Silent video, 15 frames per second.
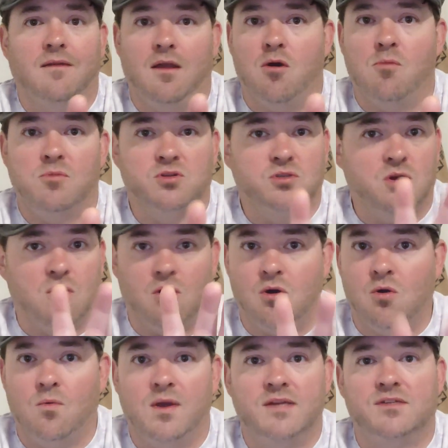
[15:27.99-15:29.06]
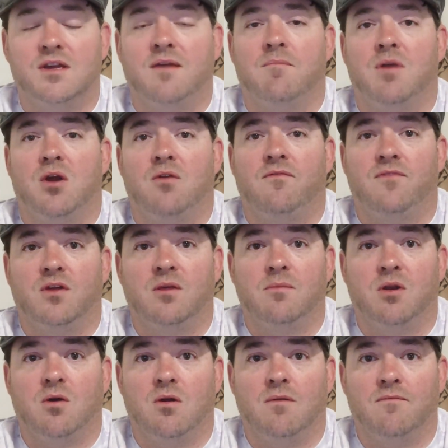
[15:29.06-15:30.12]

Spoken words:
they almost always have monofilament